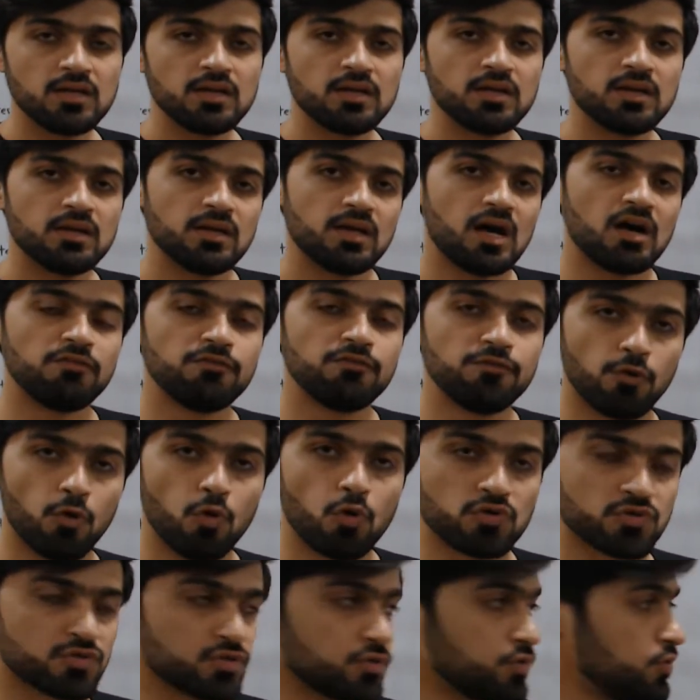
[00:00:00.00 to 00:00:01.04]
a
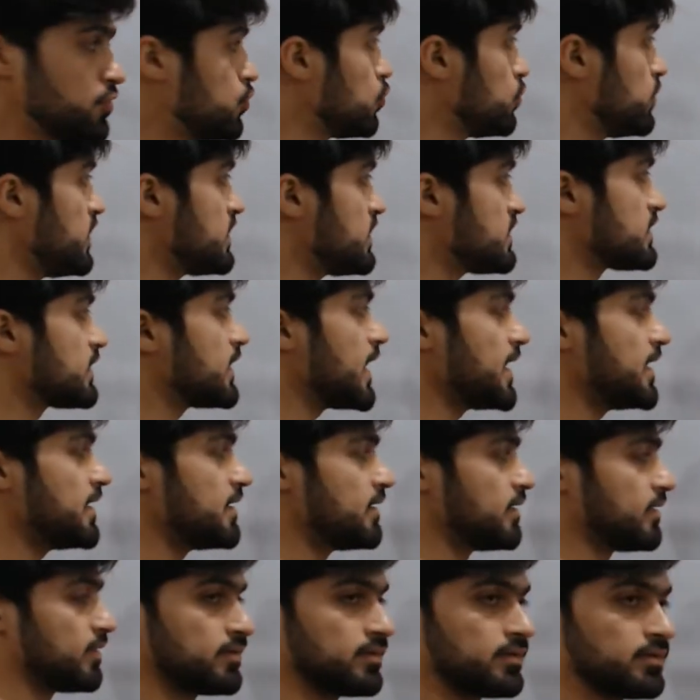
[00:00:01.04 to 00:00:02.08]
force to this
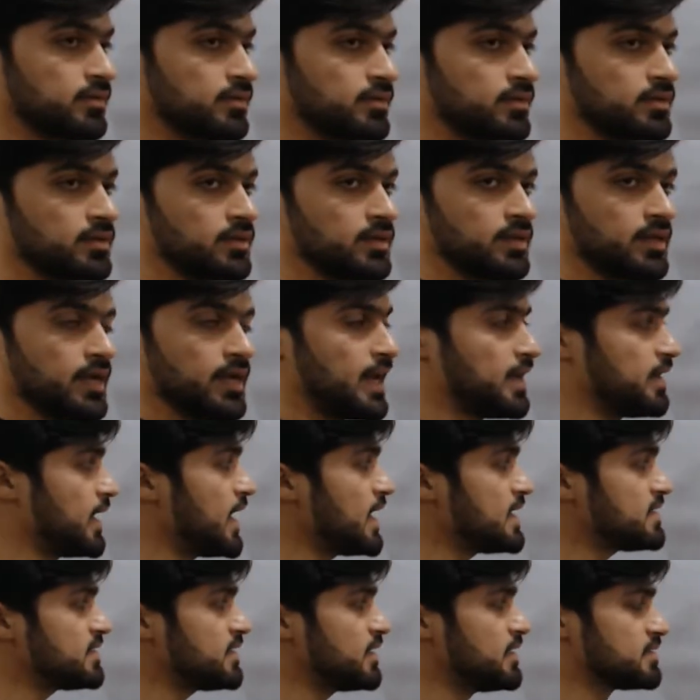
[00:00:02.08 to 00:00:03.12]
glider, and
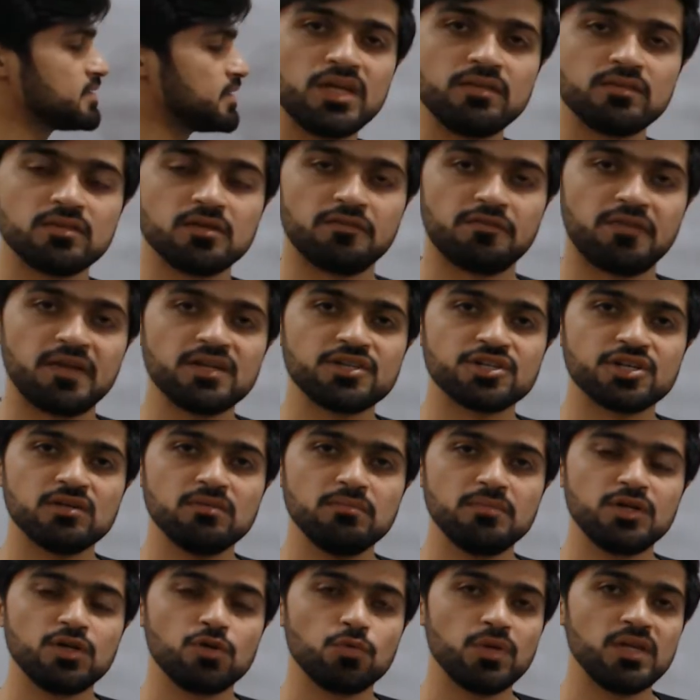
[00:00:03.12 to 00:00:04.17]
as a result the friction
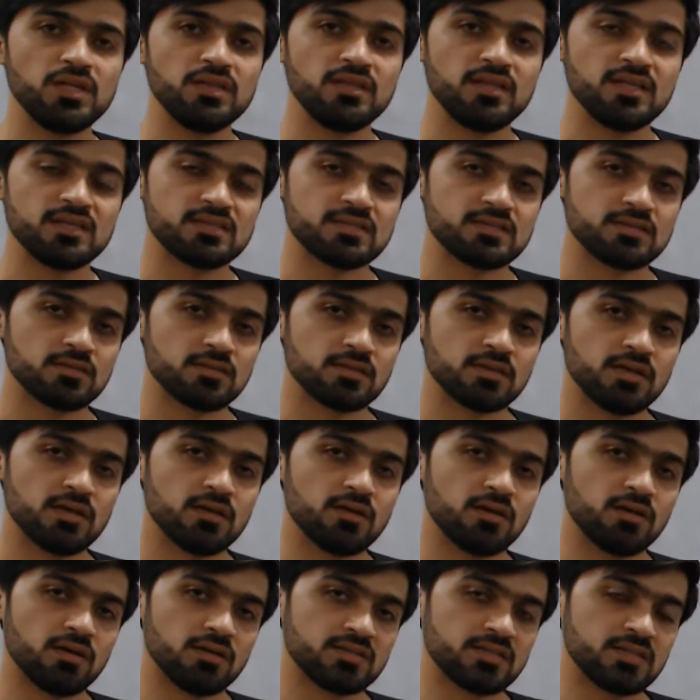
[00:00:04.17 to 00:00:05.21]
between this
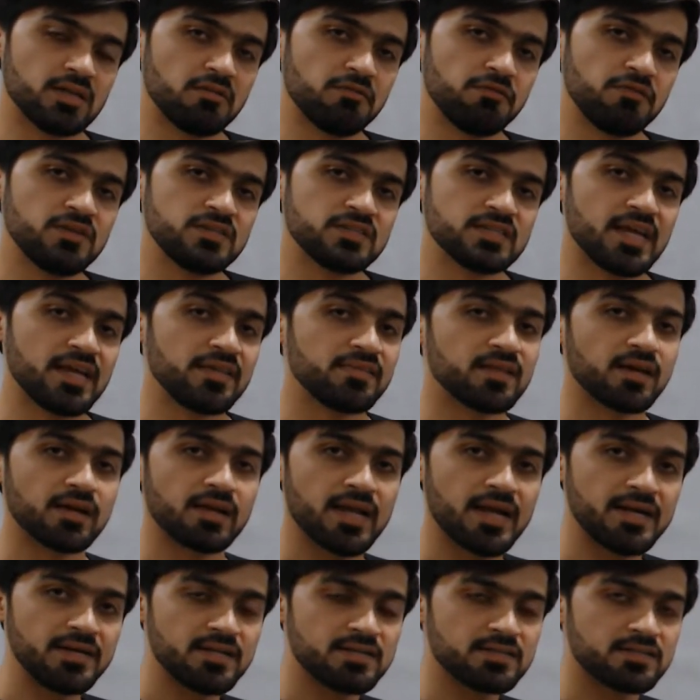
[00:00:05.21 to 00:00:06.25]
surface and the
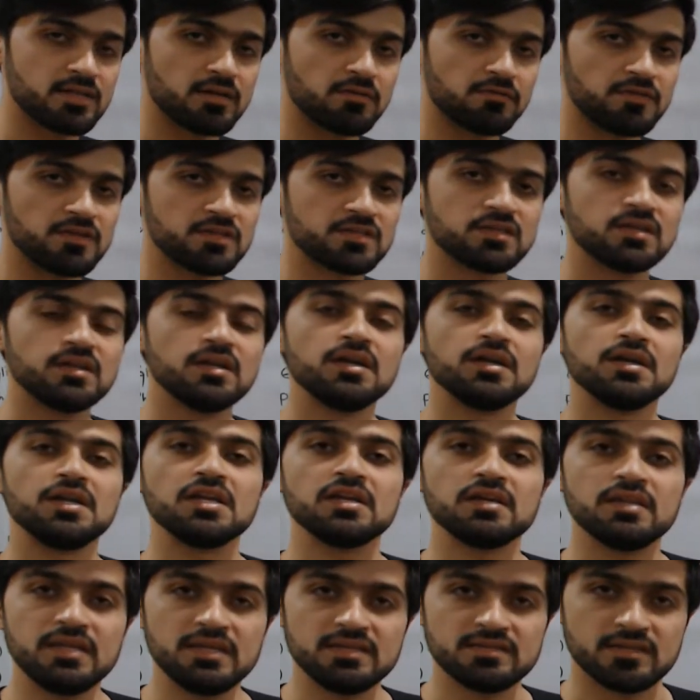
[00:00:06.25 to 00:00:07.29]
glider surface
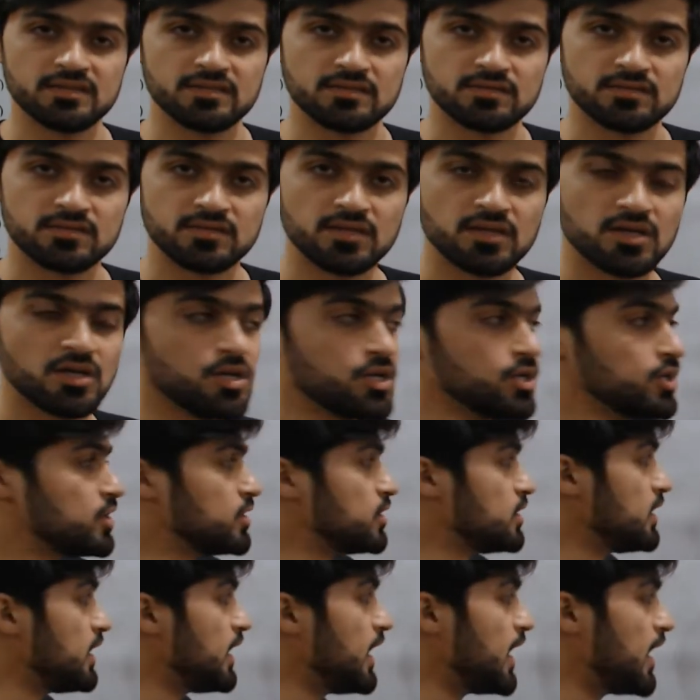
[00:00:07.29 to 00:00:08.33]
decreases,
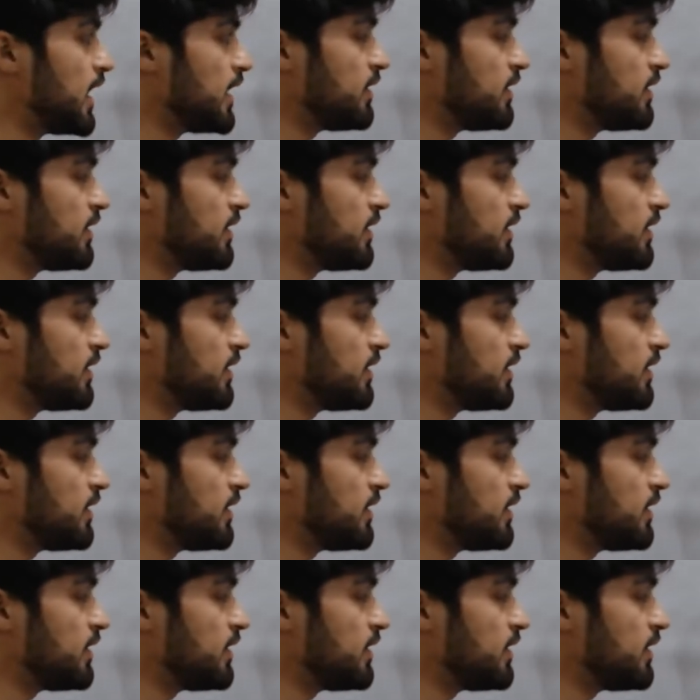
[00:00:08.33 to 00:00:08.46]
and